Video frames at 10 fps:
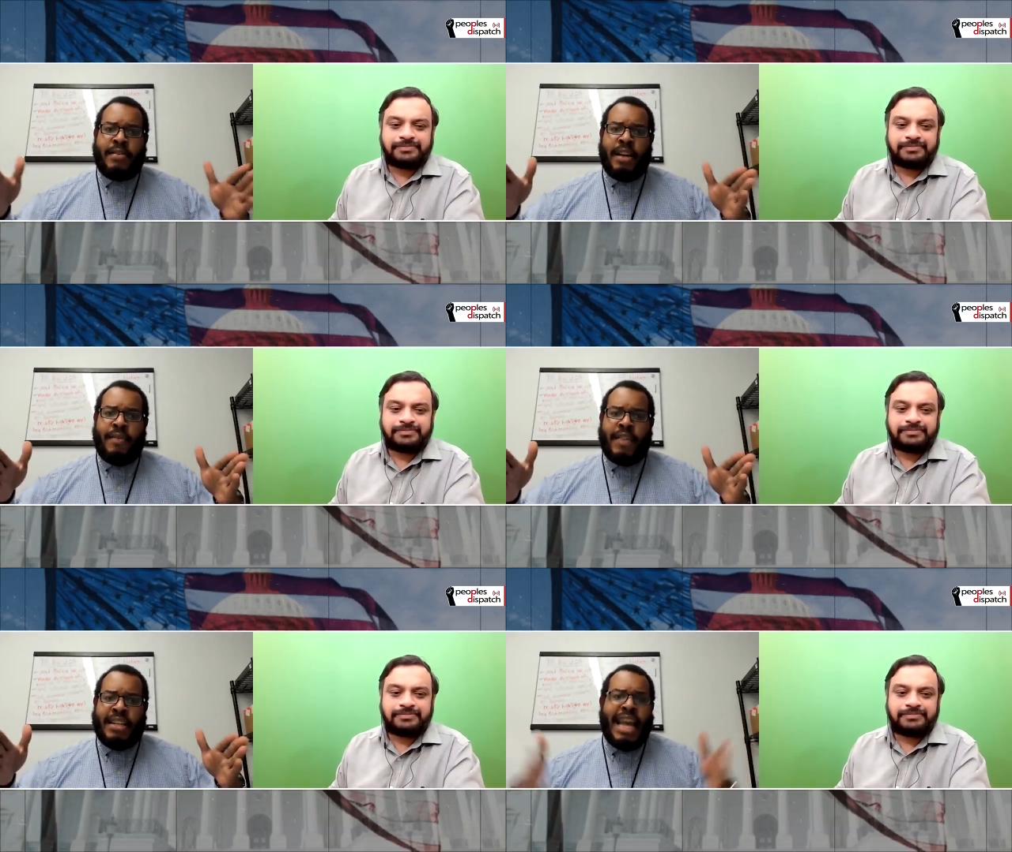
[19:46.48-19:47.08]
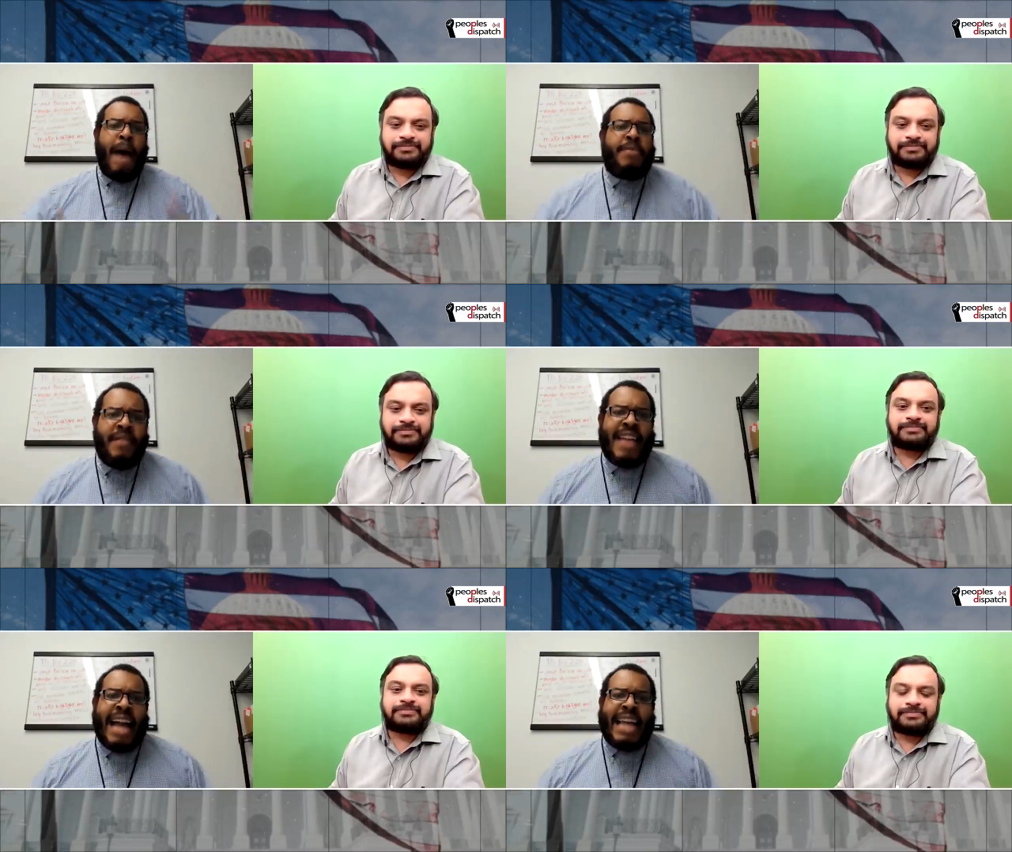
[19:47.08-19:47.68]
Speaker 1: the, the depth
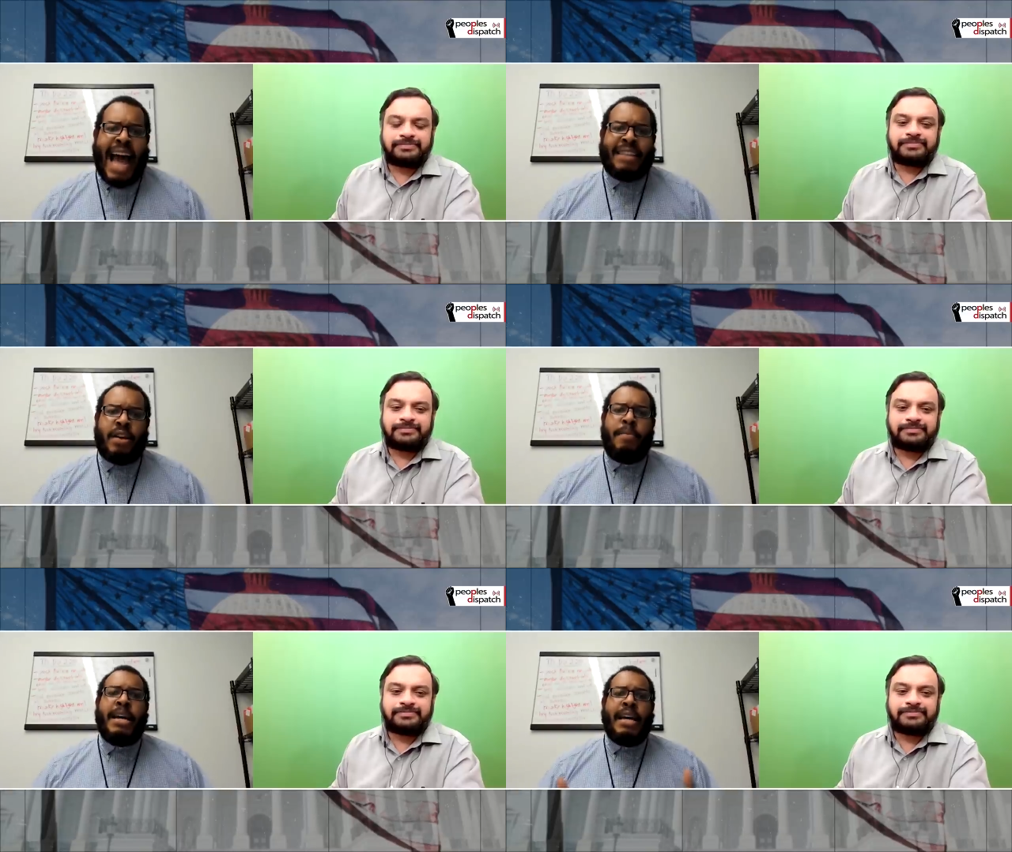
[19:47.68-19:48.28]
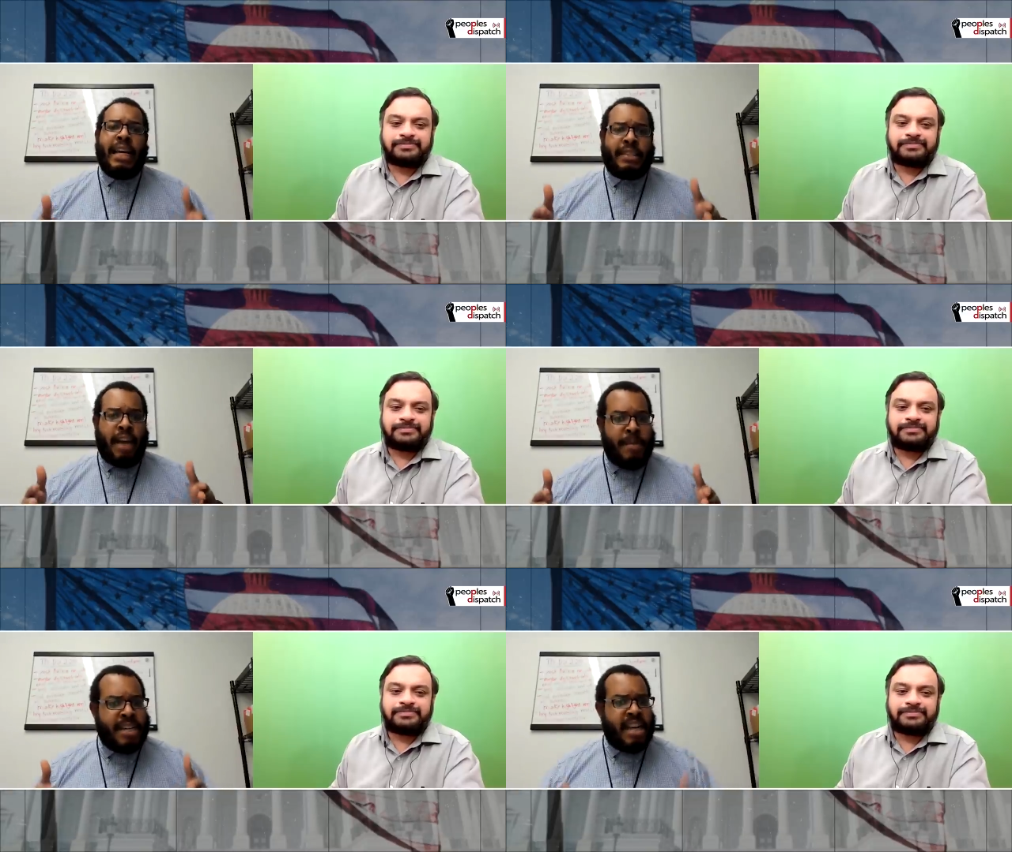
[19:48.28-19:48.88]
of that chasm is
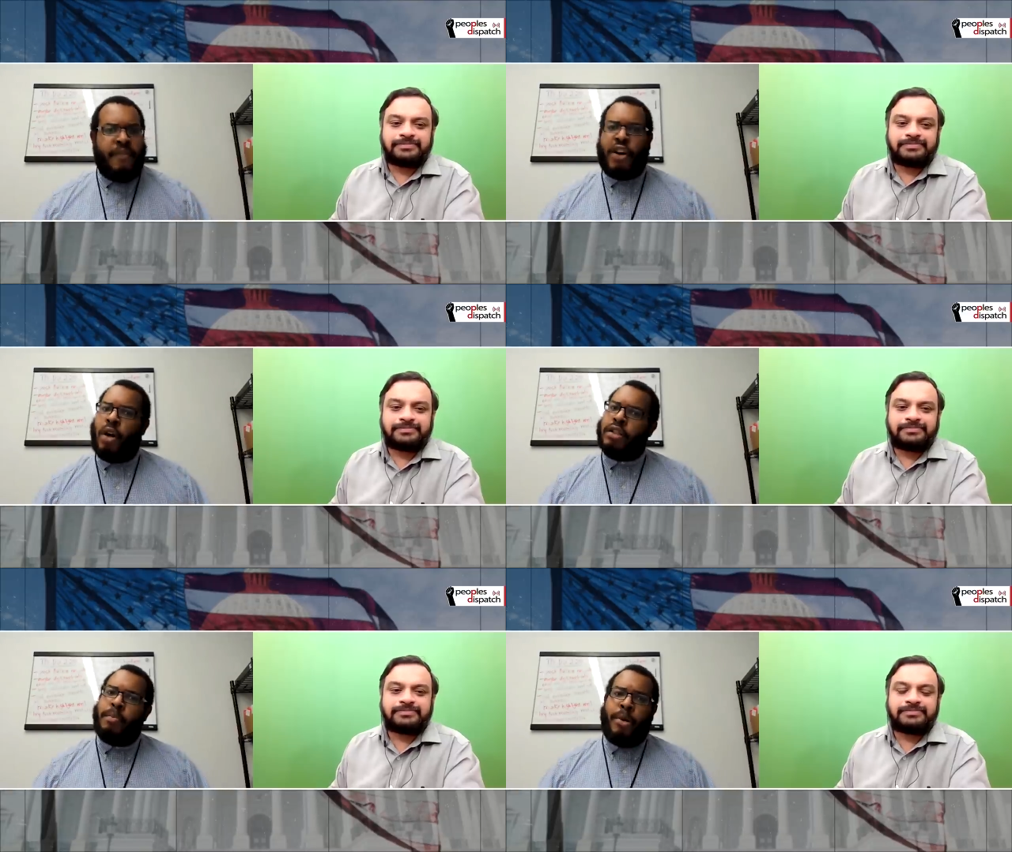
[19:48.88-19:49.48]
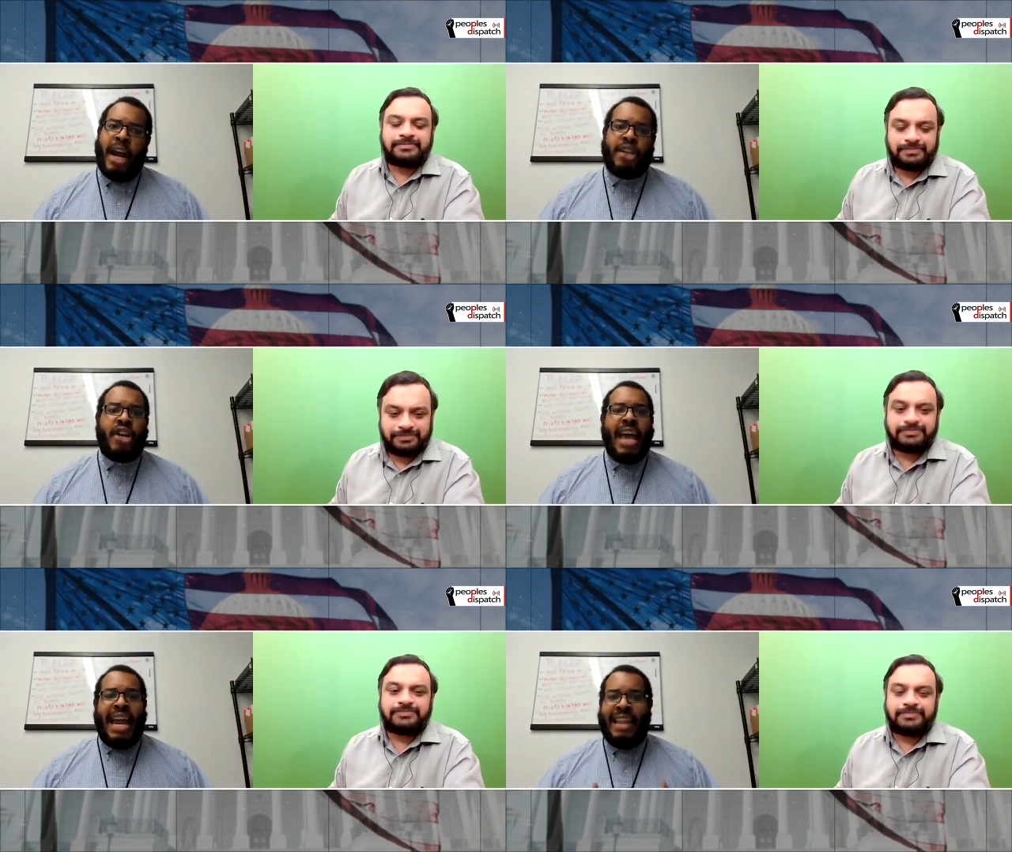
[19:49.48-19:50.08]
going to be difficult to bridge.
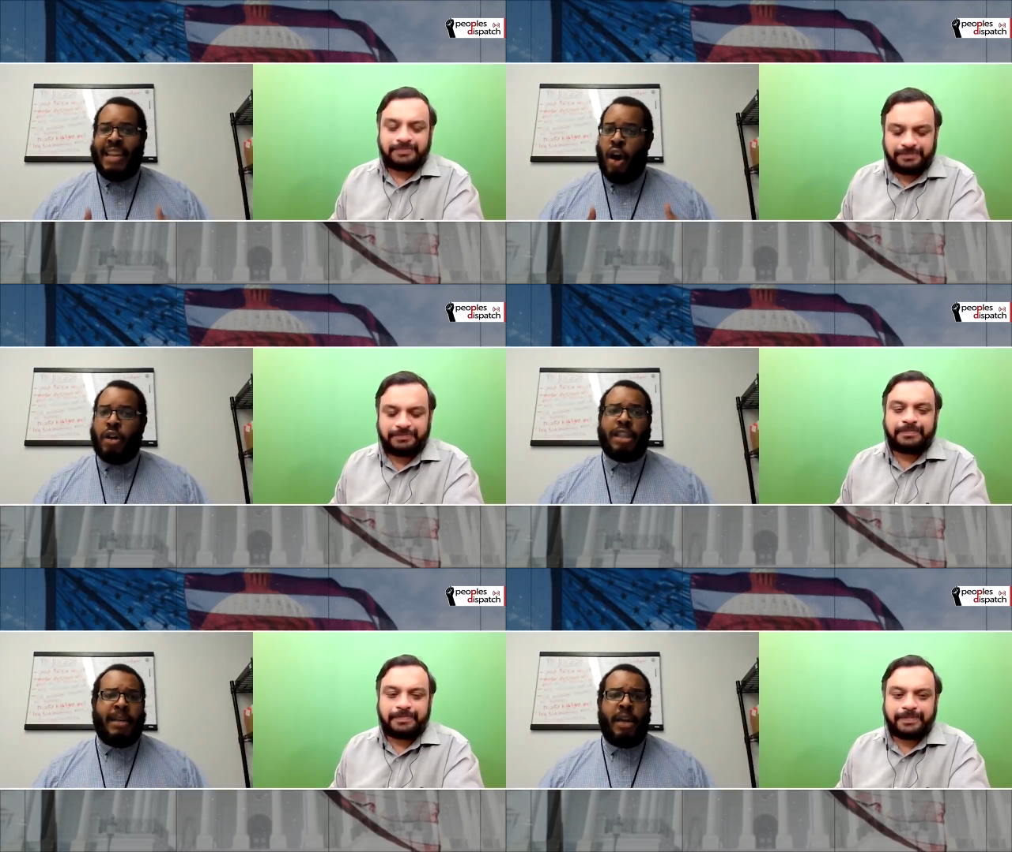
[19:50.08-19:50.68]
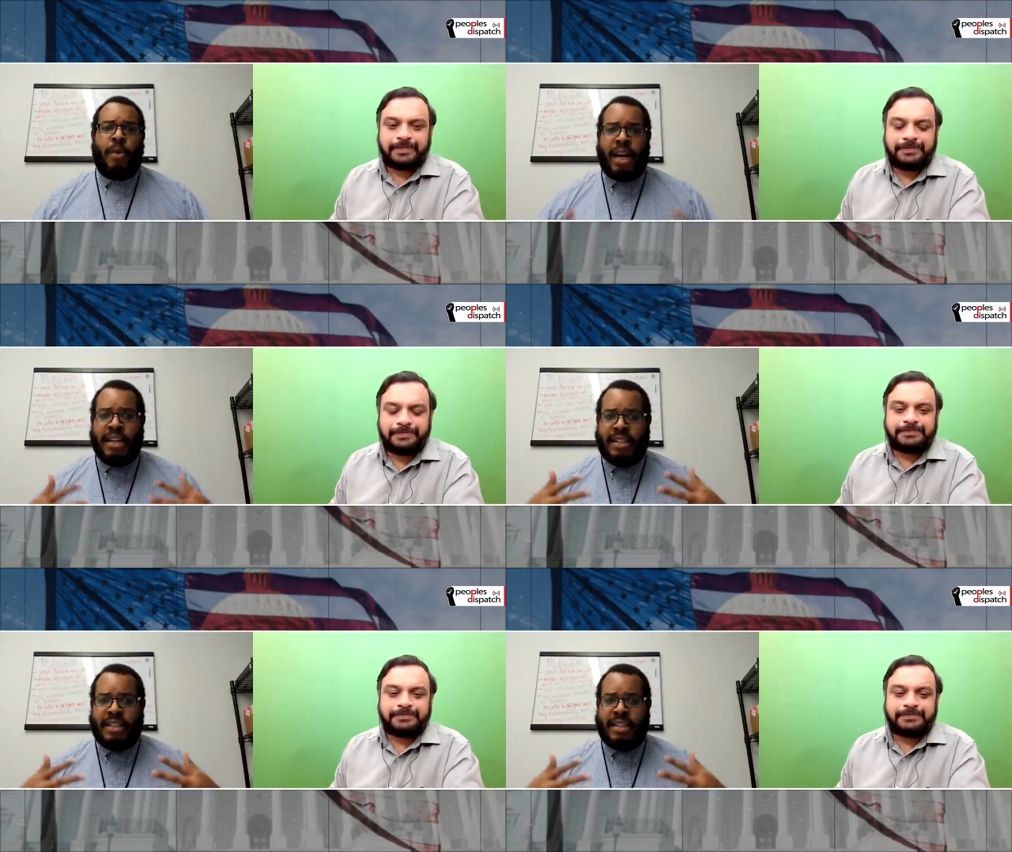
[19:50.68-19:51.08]
And I think ultimately we're going to